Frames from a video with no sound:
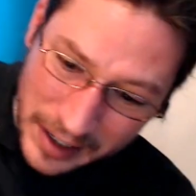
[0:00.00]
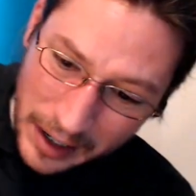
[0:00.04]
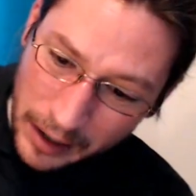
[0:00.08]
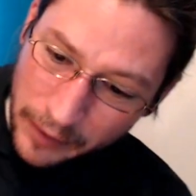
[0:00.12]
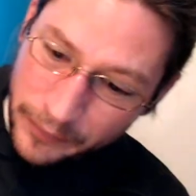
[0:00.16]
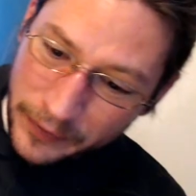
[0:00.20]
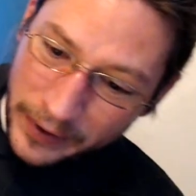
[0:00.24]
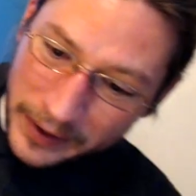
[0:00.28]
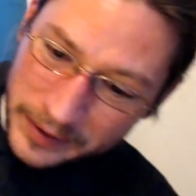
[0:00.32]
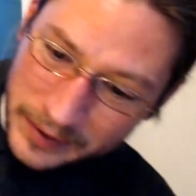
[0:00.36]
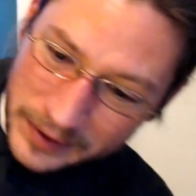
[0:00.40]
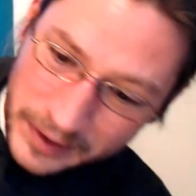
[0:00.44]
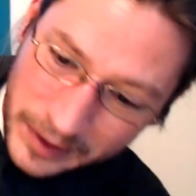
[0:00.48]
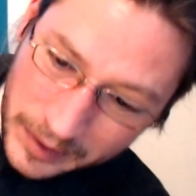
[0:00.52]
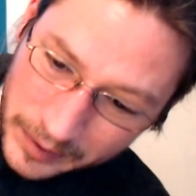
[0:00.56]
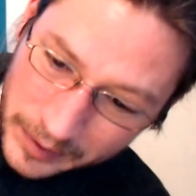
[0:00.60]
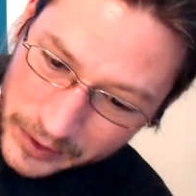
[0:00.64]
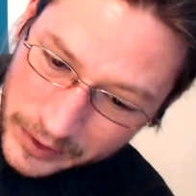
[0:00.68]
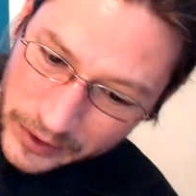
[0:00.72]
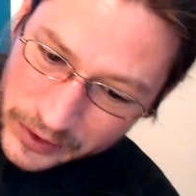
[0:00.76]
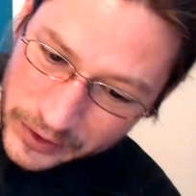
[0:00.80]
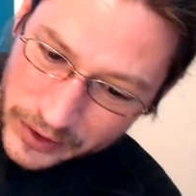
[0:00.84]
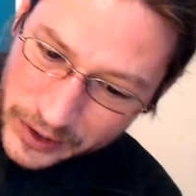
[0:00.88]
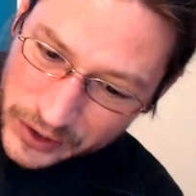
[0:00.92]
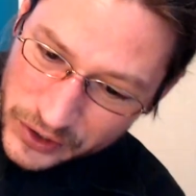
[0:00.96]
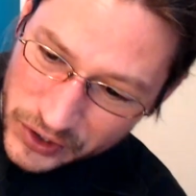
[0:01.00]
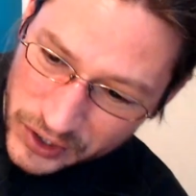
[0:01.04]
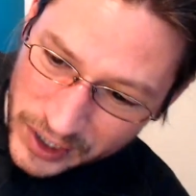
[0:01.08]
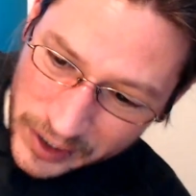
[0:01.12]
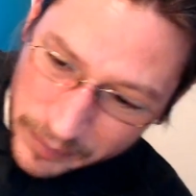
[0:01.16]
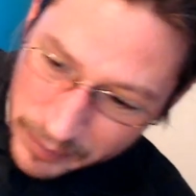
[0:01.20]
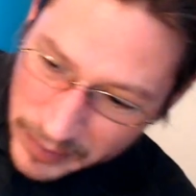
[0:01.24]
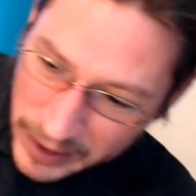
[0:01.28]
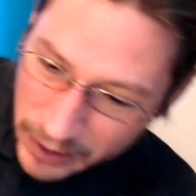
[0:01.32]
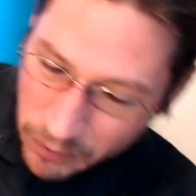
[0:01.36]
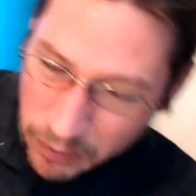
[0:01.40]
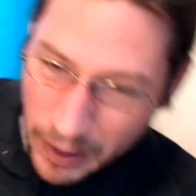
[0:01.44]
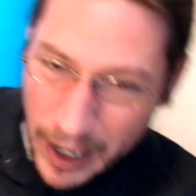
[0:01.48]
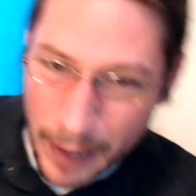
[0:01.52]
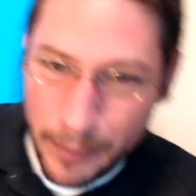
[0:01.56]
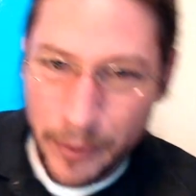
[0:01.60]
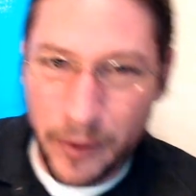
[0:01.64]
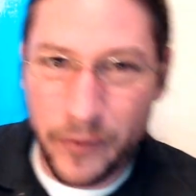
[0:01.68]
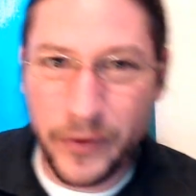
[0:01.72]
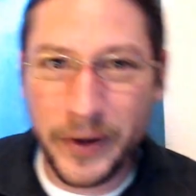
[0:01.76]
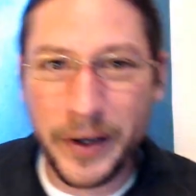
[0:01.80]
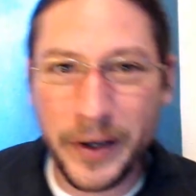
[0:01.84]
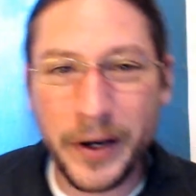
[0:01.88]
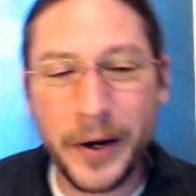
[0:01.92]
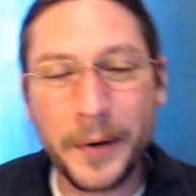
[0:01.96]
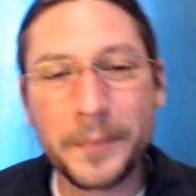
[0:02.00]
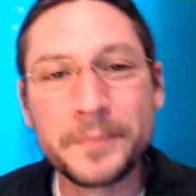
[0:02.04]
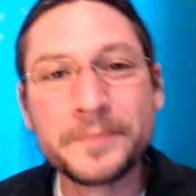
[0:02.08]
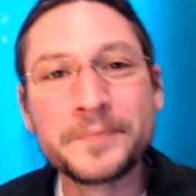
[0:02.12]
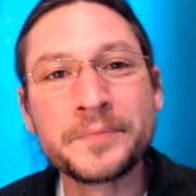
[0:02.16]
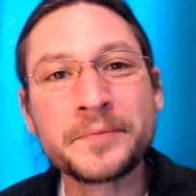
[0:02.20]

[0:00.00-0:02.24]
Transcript: You're just giving me crap over here."